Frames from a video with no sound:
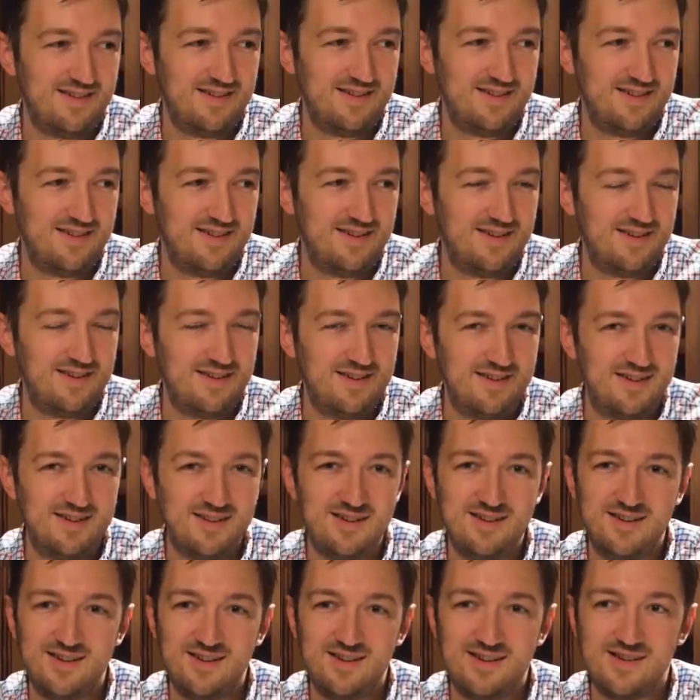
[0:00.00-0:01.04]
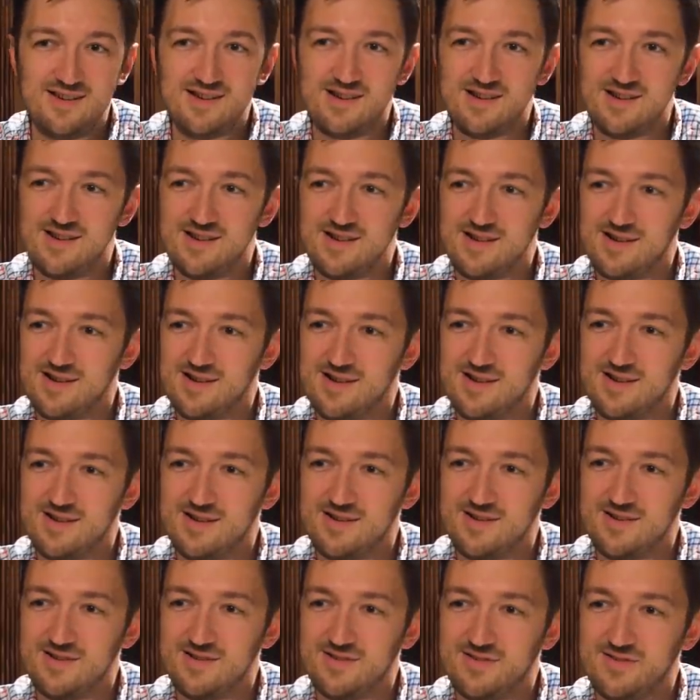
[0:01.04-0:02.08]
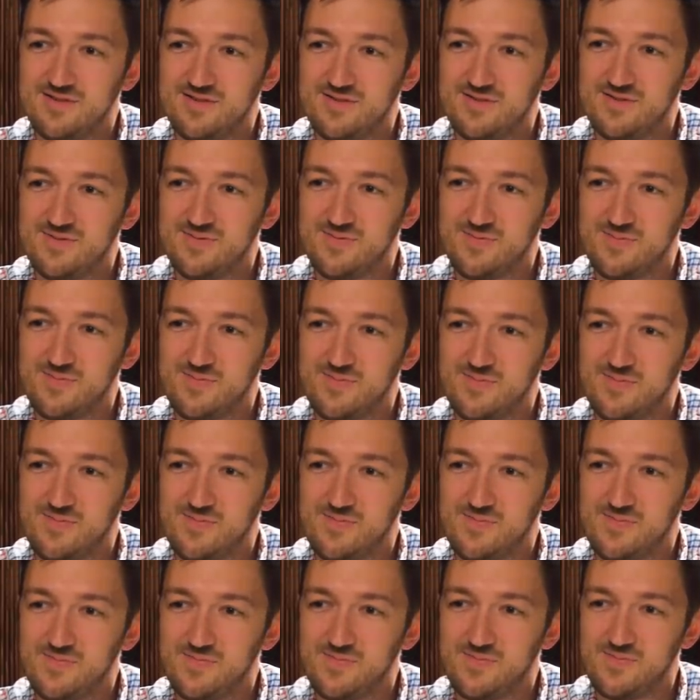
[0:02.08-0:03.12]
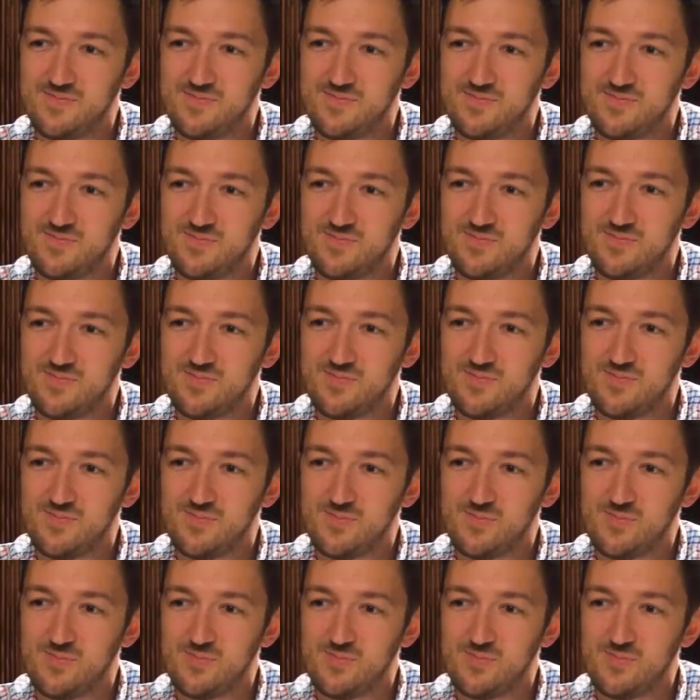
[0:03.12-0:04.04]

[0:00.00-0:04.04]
[no speech]